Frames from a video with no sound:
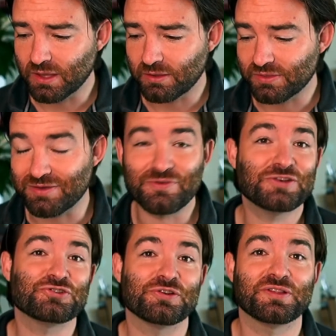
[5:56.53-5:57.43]
the
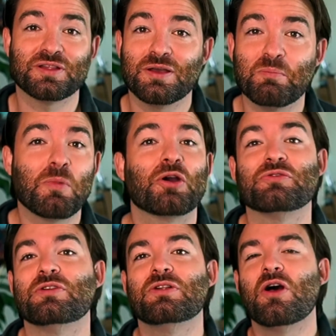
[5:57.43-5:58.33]
Avengers,
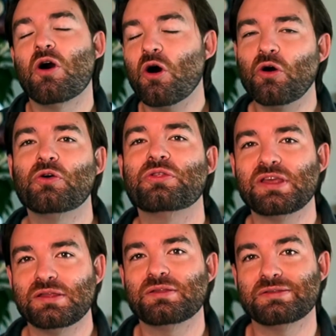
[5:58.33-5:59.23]
Marvel, all
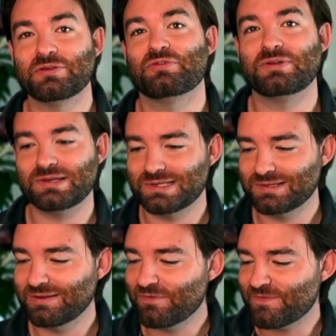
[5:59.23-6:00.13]
these
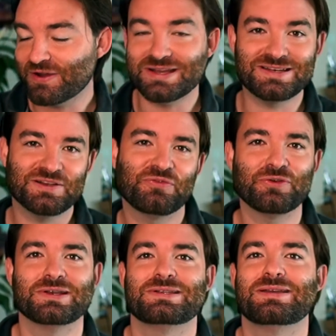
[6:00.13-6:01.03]
very
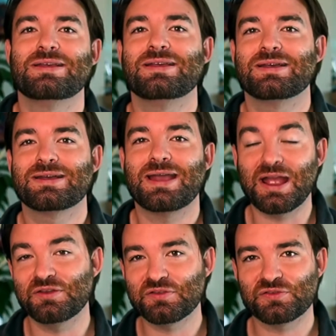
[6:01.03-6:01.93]
different
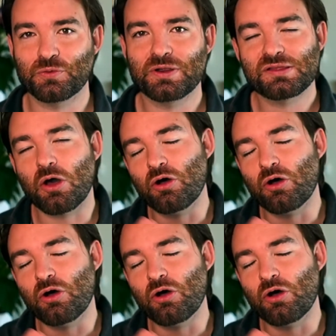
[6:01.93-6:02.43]
kinds of stories all